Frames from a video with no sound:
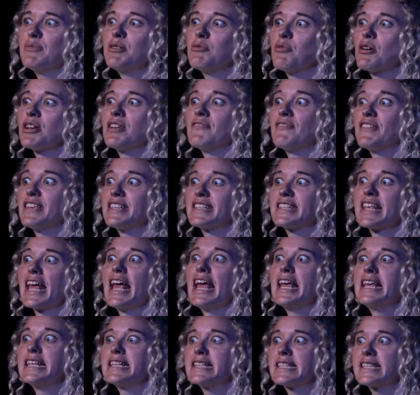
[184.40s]
me one of his
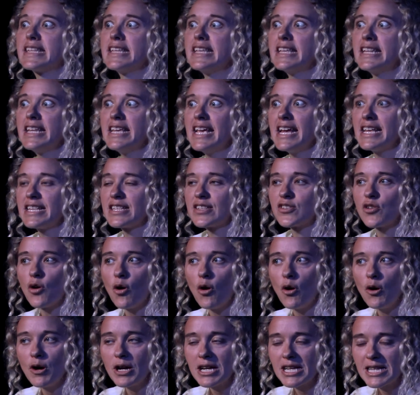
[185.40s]
serious
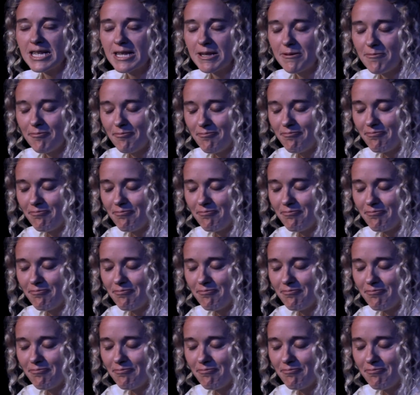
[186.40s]
talks.